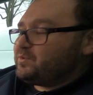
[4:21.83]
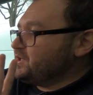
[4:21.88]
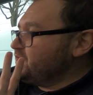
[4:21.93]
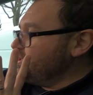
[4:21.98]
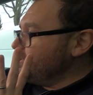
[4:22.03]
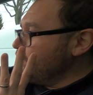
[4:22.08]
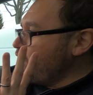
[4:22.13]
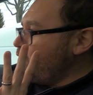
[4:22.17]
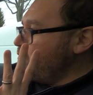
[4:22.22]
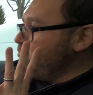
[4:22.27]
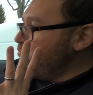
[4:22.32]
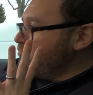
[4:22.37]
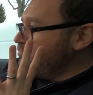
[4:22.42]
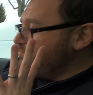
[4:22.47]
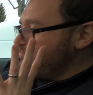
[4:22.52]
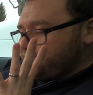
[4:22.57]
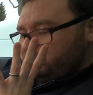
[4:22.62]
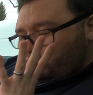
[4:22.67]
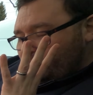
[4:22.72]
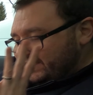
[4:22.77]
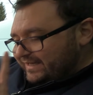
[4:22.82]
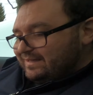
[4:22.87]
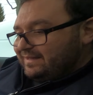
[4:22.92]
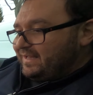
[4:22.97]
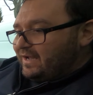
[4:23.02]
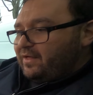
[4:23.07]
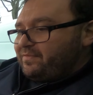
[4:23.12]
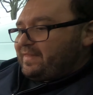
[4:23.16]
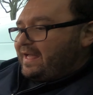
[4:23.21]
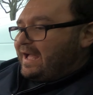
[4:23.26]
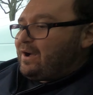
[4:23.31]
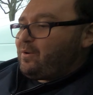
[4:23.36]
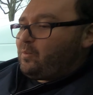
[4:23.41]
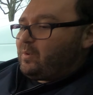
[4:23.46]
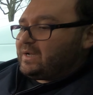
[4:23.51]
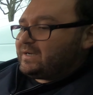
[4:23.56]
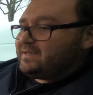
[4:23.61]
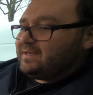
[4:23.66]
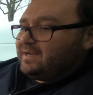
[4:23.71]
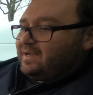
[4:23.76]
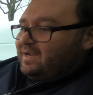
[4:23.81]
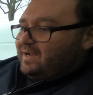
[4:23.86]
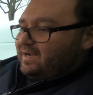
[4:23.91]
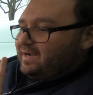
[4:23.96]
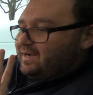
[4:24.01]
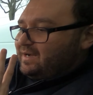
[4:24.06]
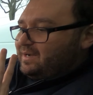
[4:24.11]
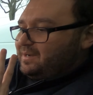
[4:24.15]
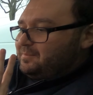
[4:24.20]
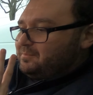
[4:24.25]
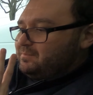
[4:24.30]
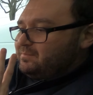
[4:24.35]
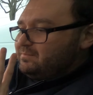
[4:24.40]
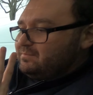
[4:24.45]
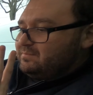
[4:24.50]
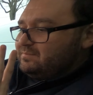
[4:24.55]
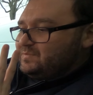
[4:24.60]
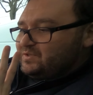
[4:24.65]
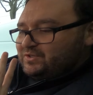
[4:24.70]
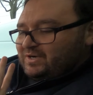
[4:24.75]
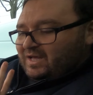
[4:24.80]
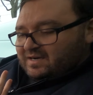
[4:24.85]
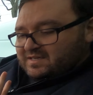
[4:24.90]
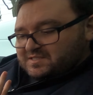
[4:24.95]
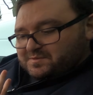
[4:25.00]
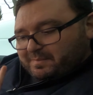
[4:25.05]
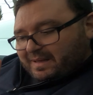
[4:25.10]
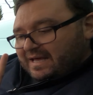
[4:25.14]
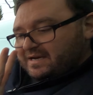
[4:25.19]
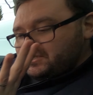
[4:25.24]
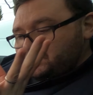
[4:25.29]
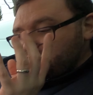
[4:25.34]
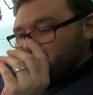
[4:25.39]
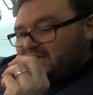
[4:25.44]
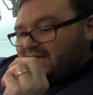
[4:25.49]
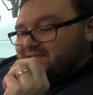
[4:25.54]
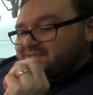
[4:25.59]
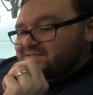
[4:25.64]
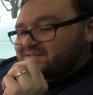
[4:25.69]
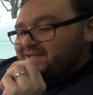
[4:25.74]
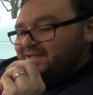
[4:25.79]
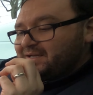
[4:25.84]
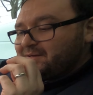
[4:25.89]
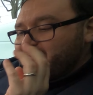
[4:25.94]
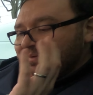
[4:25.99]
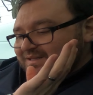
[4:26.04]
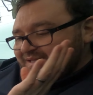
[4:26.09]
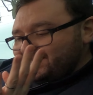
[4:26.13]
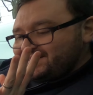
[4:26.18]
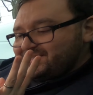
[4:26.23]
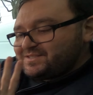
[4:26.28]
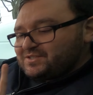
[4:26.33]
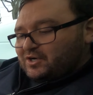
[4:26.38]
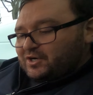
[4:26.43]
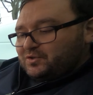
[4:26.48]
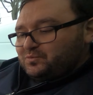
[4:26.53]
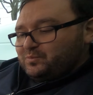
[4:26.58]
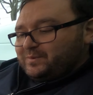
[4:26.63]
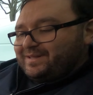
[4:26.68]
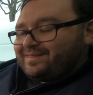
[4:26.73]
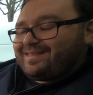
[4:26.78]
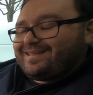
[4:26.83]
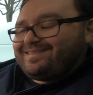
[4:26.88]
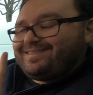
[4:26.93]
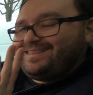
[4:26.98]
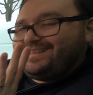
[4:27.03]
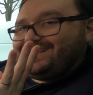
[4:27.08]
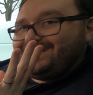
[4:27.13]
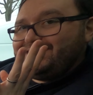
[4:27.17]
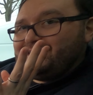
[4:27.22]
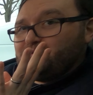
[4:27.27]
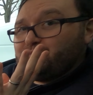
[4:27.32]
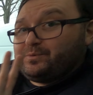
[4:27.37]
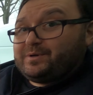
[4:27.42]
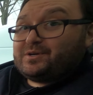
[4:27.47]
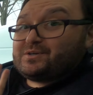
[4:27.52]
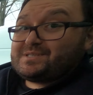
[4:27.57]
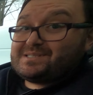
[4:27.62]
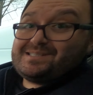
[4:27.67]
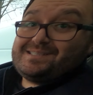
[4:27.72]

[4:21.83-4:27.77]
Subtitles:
We're gonna go quickly on that one. They're not as bad as you guys think, but let's start with the rear